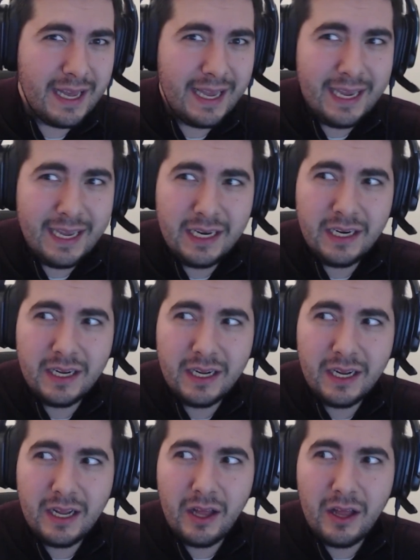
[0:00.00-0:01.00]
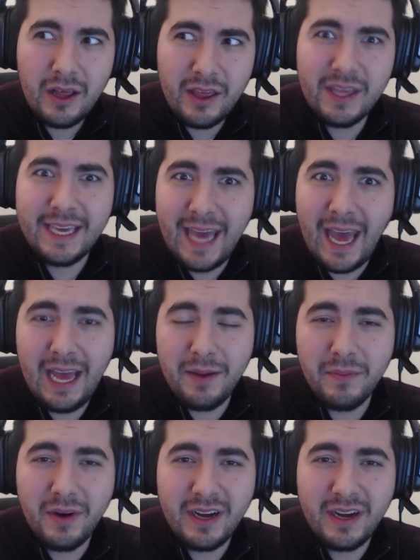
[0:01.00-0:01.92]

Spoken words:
in the game.